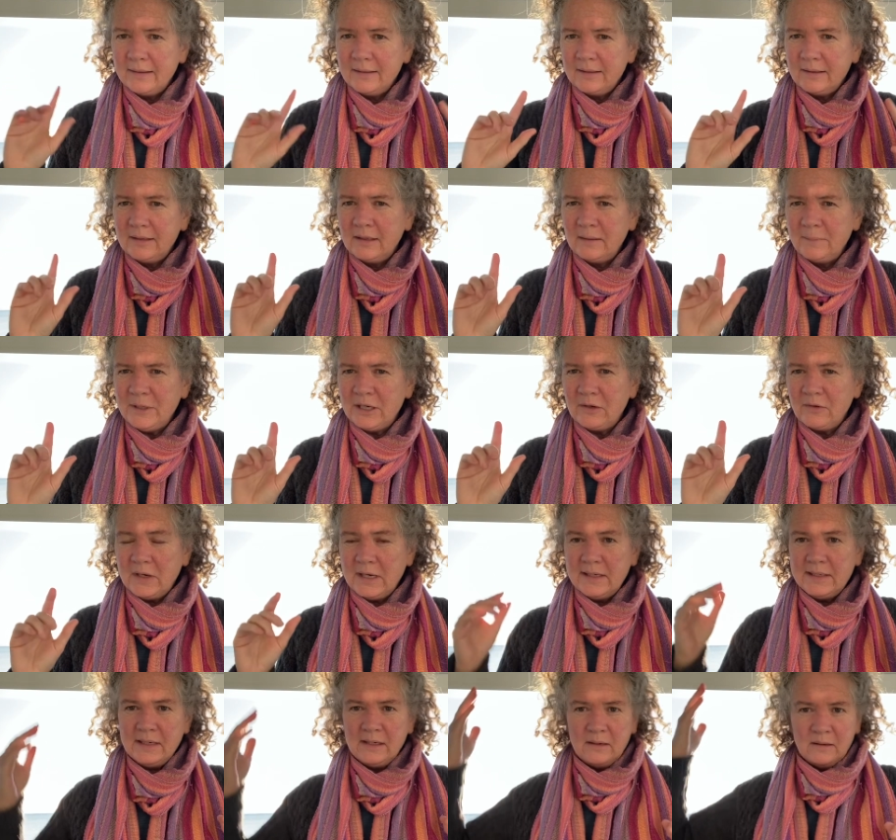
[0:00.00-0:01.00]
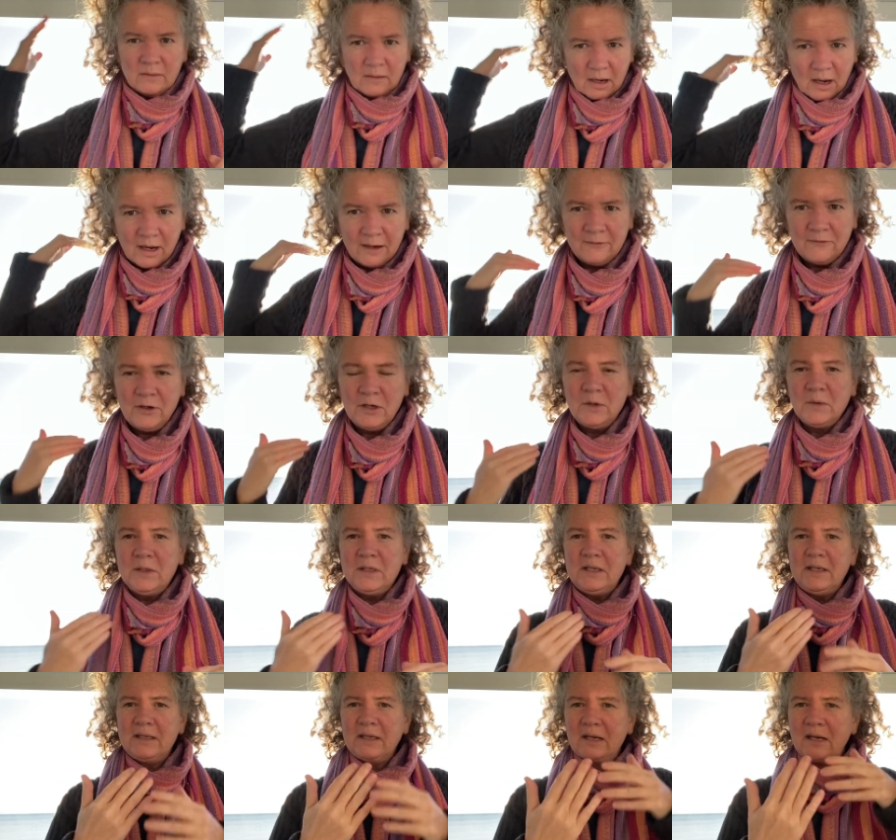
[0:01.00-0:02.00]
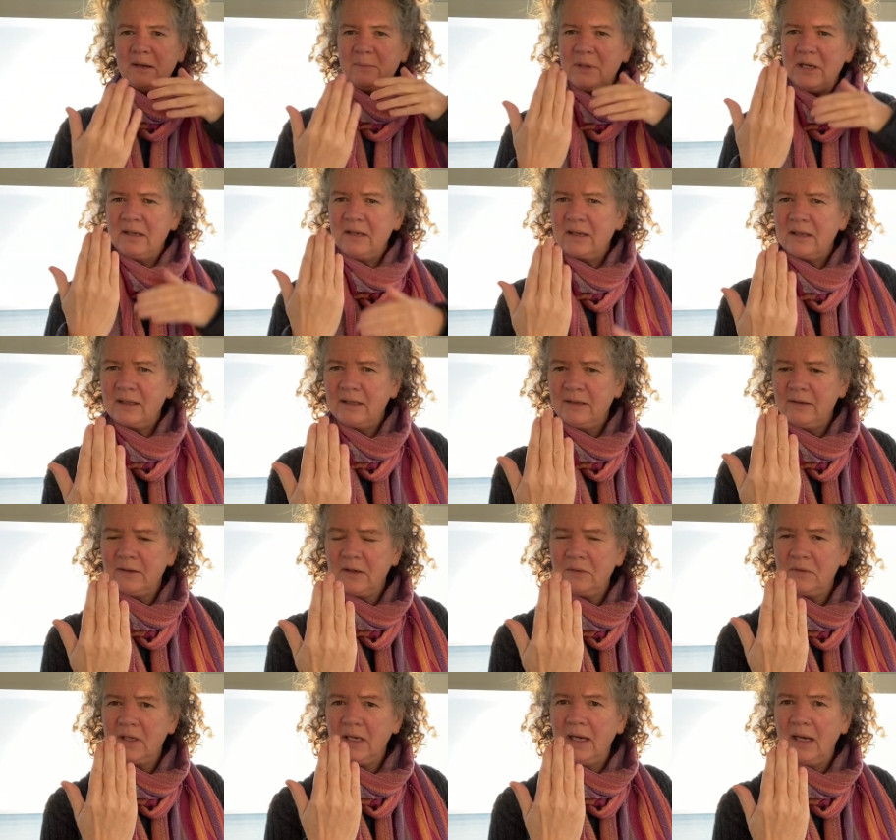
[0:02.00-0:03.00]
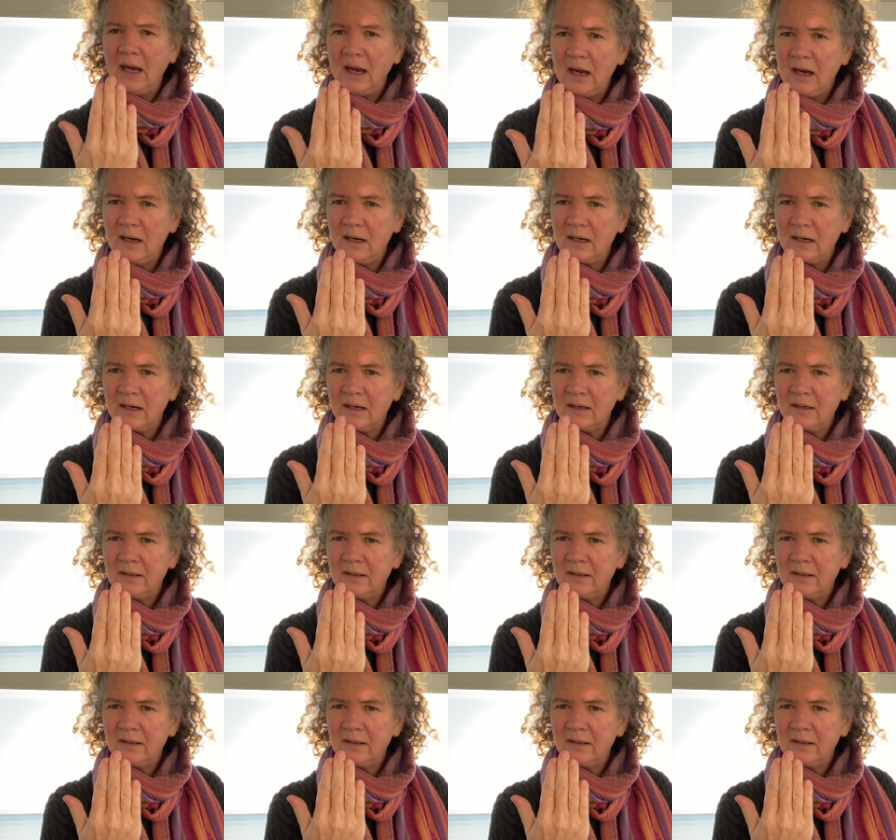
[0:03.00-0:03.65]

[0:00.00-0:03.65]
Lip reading: A little bit crazy. High frequencies come in, clear out the gunk.